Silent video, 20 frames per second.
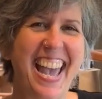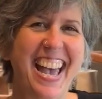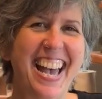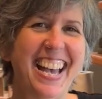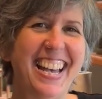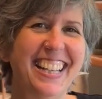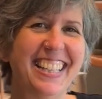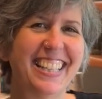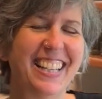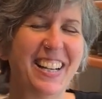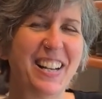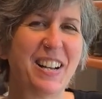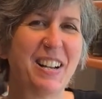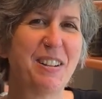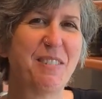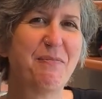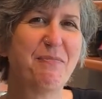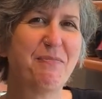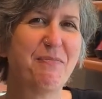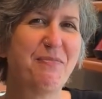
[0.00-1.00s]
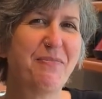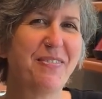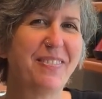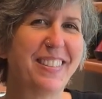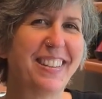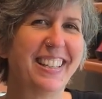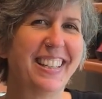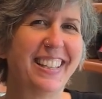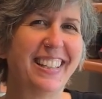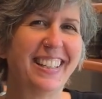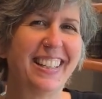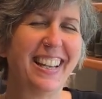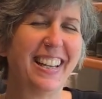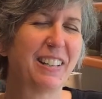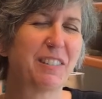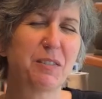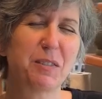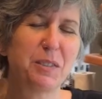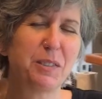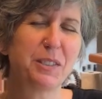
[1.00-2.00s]
and um,
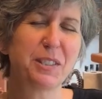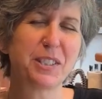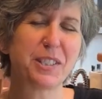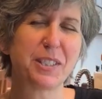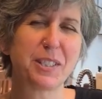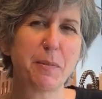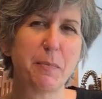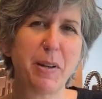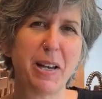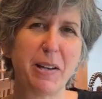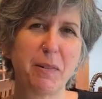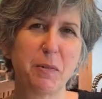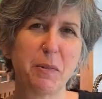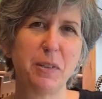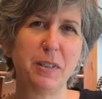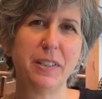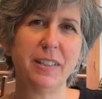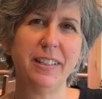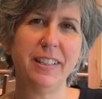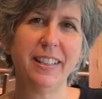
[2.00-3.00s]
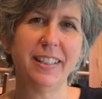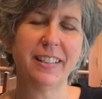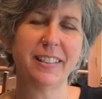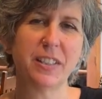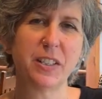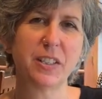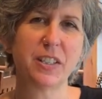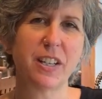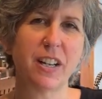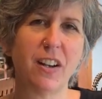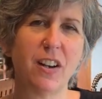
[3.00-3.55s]
yeah, gruel is just a bad word in English,